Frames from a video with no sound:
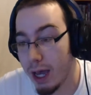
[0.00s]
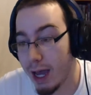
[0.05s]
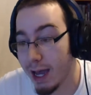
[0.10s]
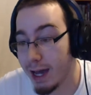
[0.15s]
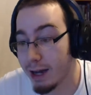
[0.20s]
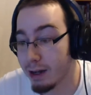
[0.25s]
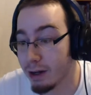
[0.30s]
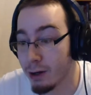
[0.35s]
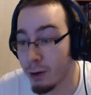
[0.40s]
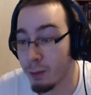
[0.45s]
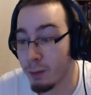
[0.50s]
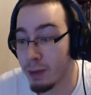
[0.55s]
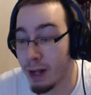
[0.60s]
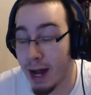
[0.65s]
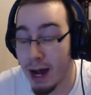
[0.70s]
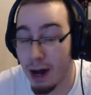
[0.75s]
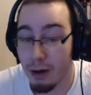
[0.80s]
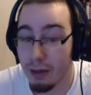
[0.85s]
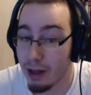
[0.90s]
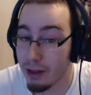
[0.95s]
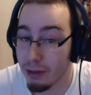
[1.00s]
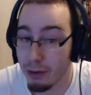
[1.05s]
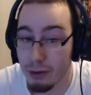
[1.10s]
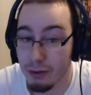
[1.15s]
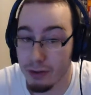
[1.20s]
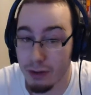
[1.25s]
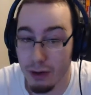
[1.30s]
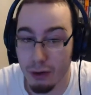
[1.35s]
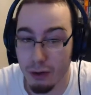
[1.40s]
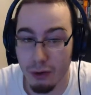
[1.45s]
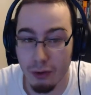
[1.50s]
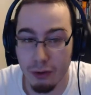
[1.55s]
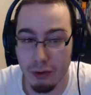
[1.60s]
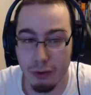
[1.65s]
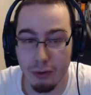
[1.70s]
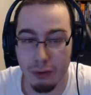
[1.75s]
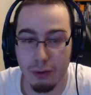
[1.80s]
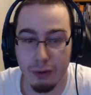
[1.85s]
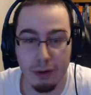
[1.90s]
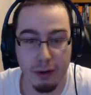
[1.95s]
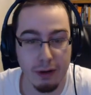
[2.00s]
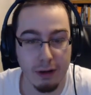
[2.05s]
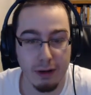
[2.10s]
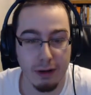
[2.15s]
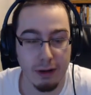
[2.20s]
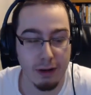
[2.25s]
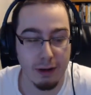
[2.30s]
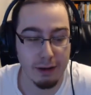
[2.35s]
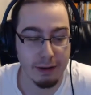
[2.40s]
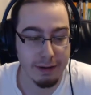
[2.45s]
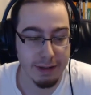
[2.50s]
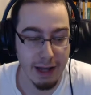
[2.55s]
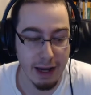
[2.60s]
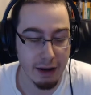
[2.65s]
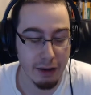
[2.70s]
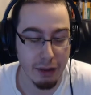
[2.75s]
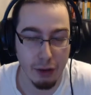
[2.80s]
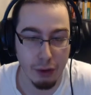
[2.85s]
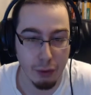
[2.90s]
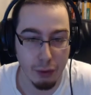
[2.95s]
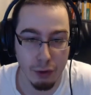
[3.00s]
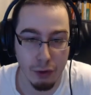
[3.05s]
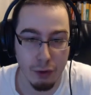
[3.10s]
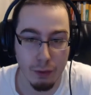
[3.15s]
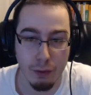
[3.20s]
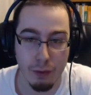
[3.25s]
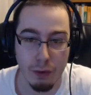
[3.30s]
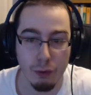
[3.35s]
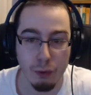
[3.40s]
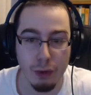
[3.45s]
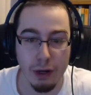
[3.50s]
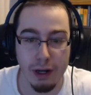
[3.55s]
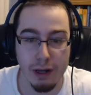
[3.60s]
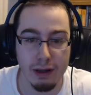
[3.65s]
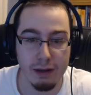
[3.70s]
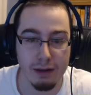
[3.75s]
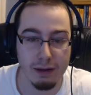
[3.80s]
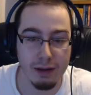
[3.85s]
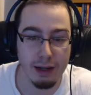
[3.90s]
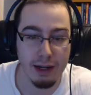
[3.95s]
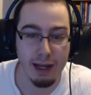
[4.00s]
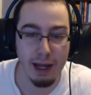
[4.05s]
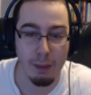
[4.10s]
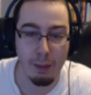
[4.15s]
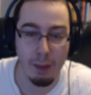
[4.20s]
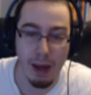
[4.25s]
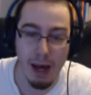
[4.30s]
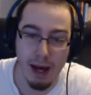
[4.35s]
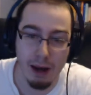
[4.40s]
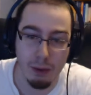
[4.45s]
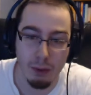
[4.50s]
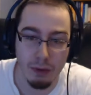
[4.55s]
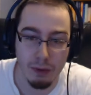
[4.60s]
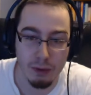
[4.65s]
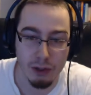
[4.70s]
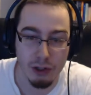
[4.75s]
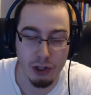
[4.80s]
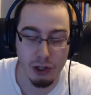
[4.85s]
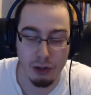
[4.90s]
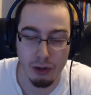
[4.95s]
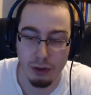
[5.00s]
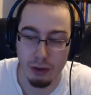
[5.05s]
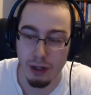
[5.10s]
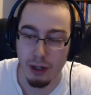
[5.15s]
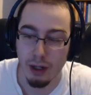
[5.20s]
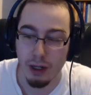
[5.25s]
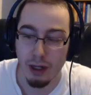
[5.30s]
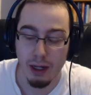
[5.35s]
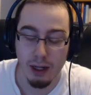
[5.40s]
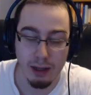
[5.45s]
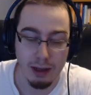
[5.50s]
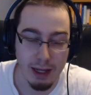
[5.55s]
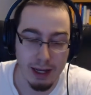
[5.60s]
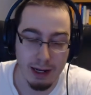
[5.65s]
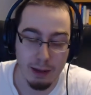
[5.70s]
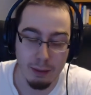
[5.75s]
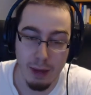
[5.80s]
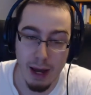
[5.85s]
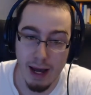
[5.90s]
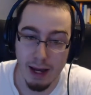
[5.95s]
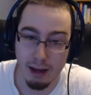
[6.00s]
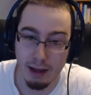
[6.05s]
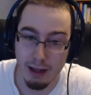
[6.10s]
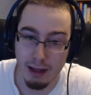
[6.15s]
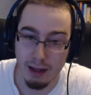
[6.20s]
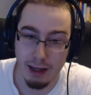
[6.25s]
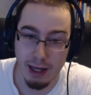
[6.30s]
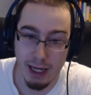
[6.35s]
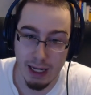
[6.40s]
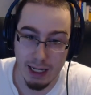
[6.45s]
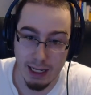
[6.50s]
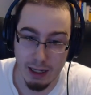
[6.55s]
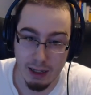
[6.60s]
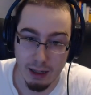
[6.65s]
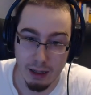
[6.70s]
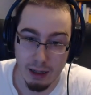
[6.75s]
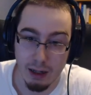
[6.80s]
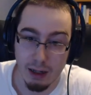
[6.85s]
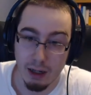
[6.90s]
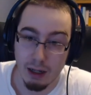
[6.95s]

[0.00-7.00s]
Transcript: And now that there's a whole new side of the group, Rick is going to get back with Michonne, Glenn, and Maggie, and